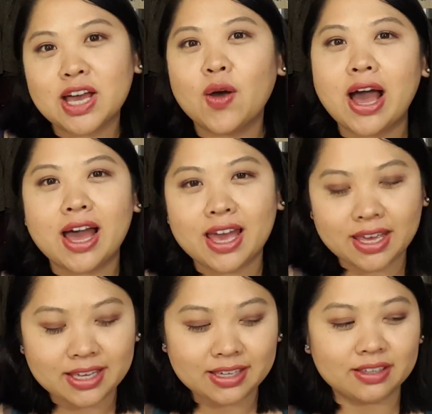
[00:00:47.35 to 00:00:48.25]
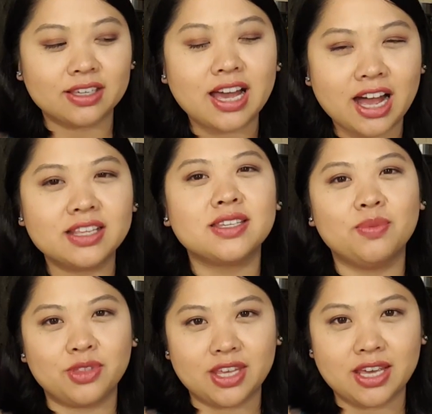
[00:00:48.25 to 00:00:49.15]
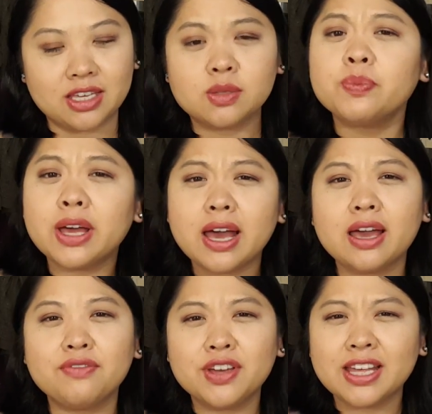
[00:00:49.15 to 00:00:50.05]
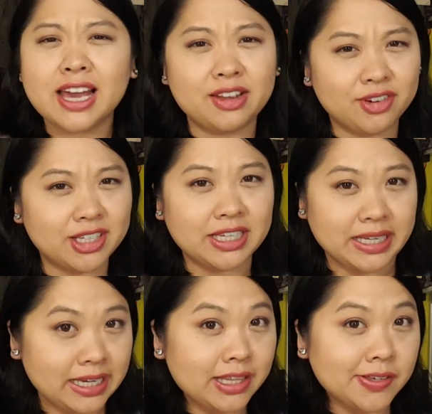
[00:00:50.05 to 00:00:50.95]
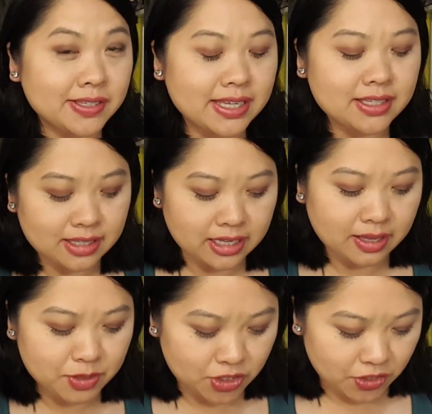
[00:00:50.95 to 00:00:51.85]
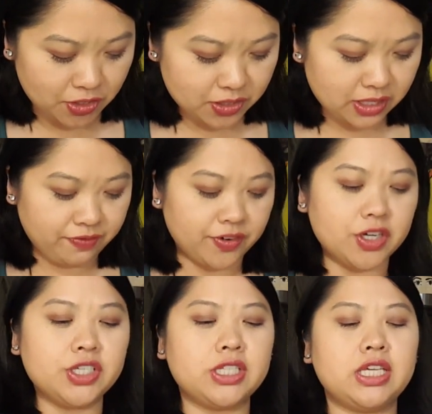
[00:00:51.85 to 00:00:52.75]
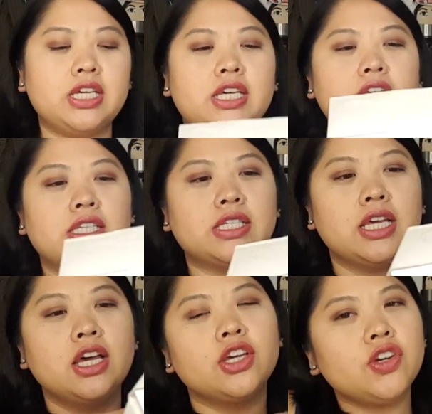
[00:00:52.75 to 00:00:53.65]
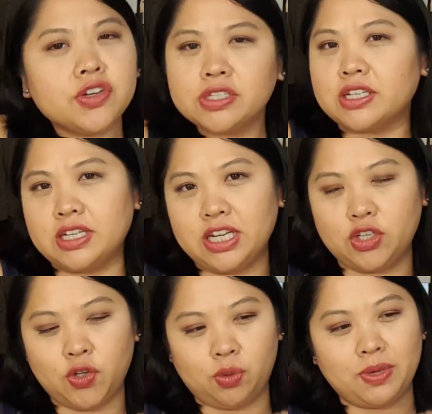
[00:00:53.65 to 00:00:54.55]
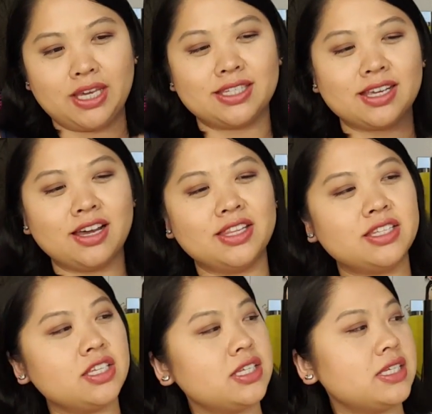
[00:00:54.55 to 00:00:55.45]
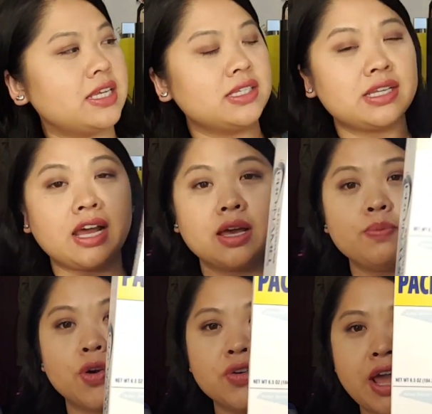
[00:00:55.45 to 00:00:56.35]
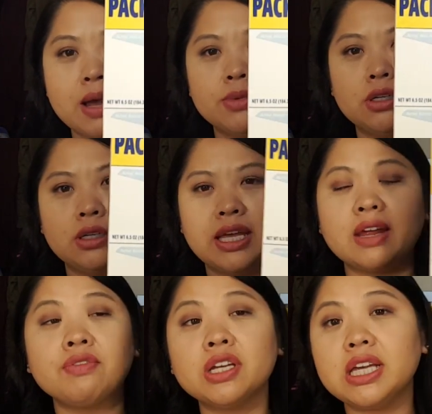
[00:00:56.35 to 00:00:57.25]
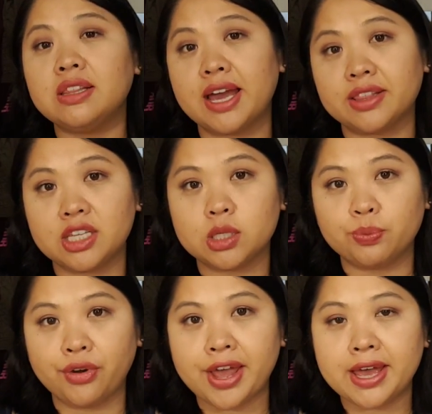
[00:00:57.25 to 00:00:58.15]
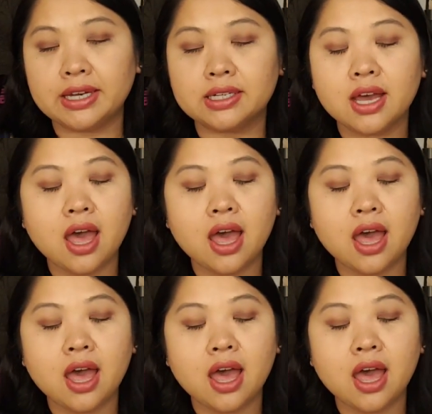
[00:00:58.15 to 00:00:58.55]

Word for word: So I got some things, but I feel like I really needed those things and let me show you. So the first is you're always going to need toothpaste. Uh, this is the Sensodyne Pronamel, and I really like this brand.